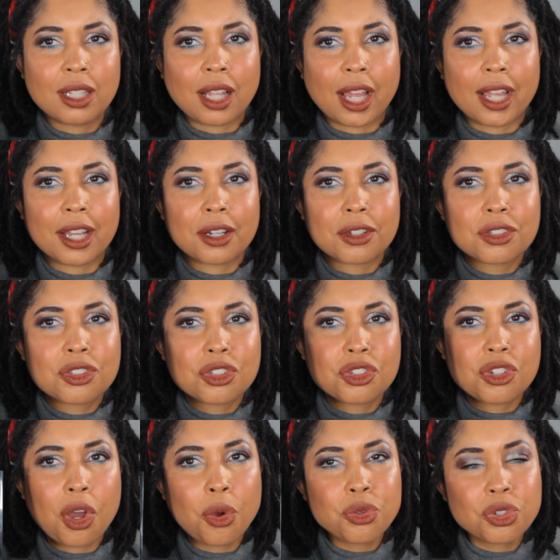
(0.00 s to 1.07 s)
like
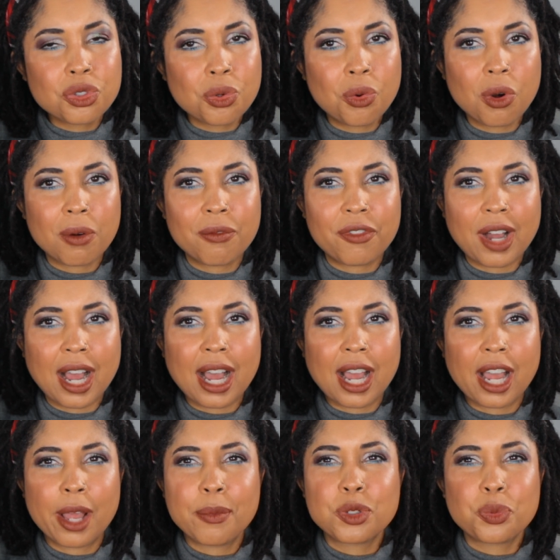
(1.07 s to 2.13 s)
snowstorm
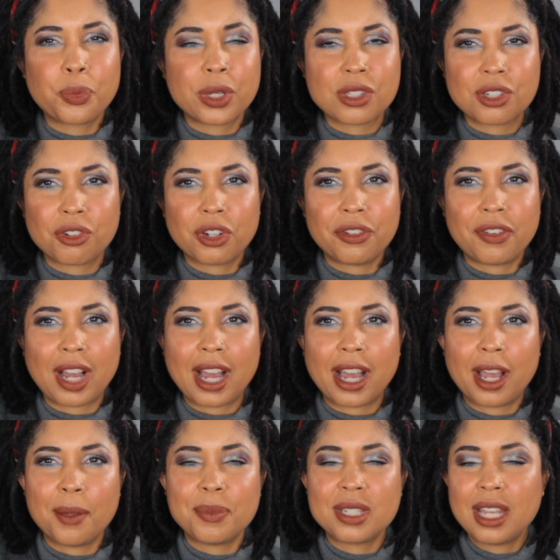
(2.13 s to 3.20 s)
vibes, wintry
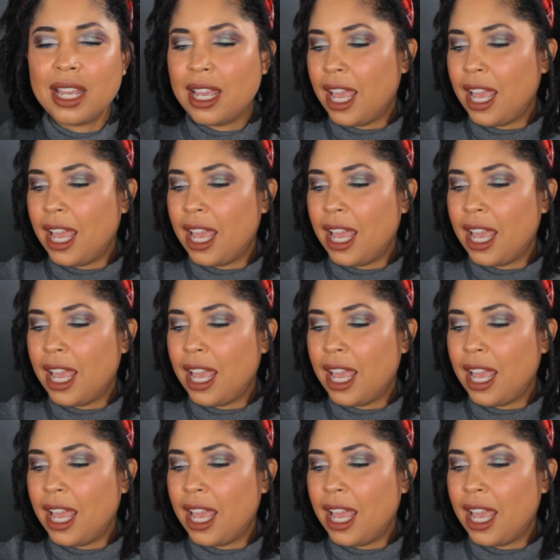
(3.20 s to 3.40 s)
vibes,